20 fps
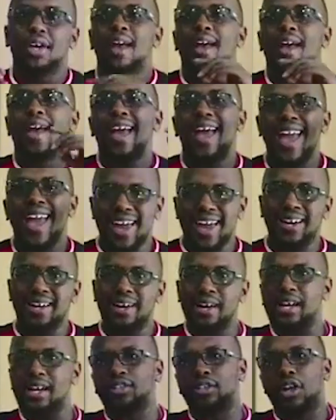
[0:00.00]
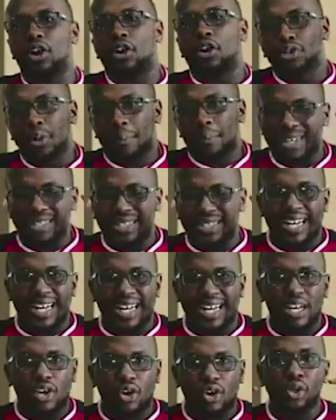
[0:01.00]
and it's automatically
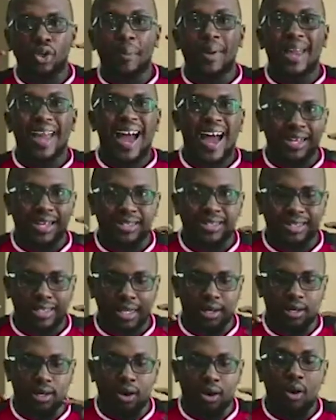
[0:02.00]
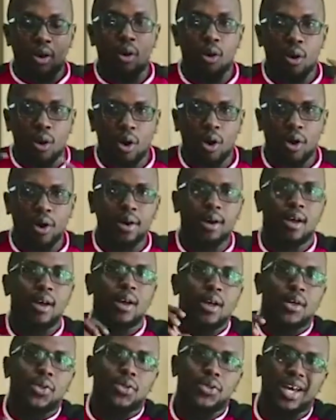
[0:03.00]
going to be answered on
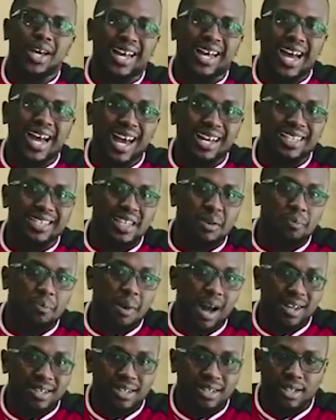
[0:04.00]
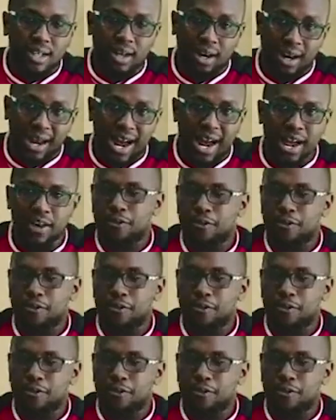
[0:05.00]
the Galaxy Buds Live